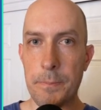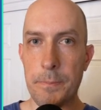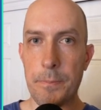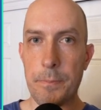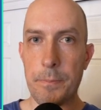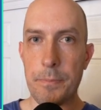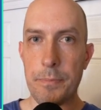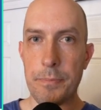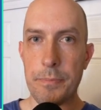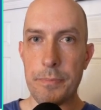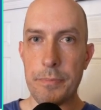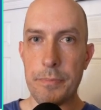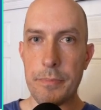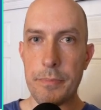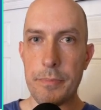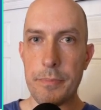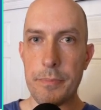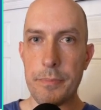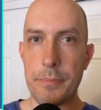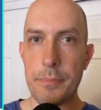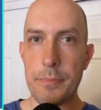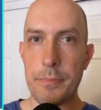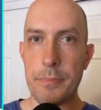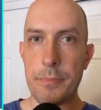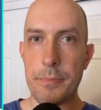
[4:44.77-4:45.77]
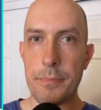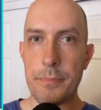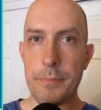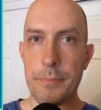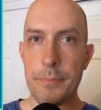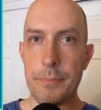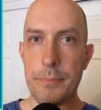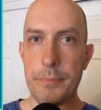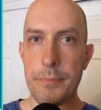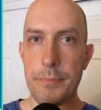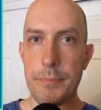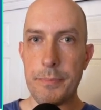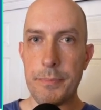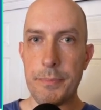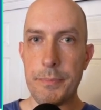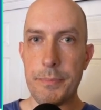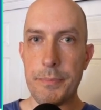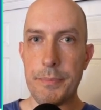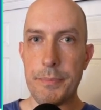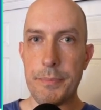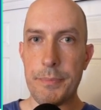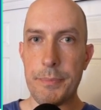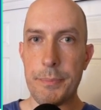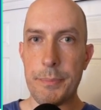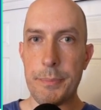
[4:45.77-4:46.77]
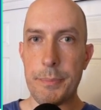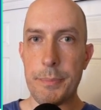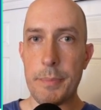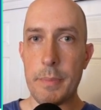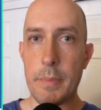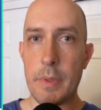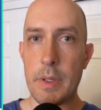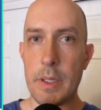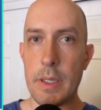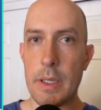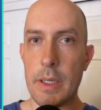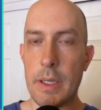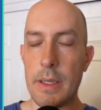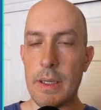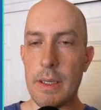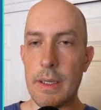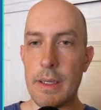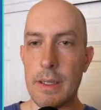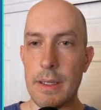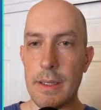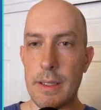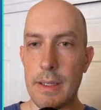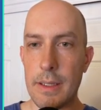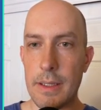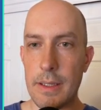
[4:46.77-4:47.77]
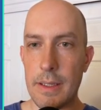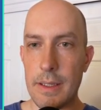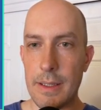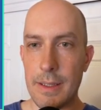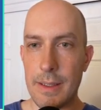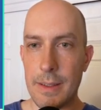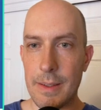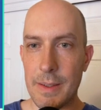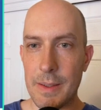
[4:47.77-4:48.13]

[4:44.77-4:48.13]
(no one is talking)